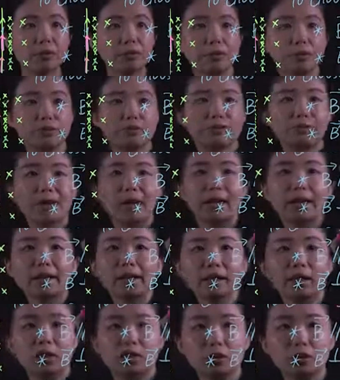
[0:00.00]
to
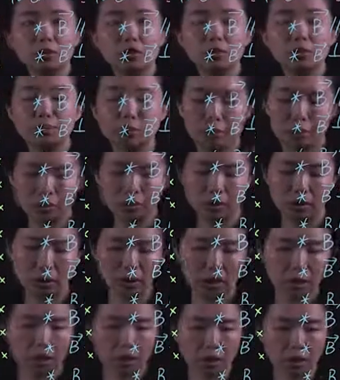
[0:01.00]
find a loop.
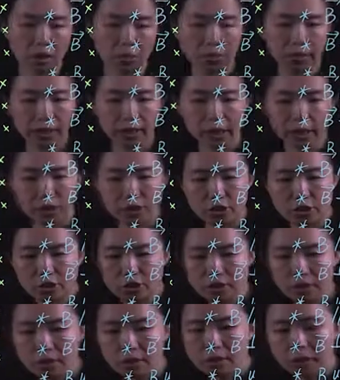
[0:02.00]
We can
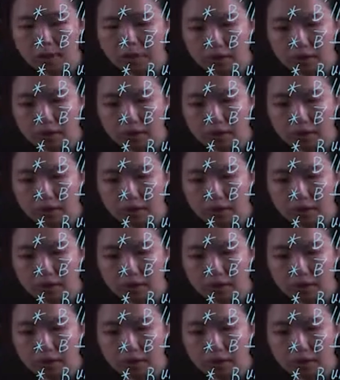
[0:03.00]
choose a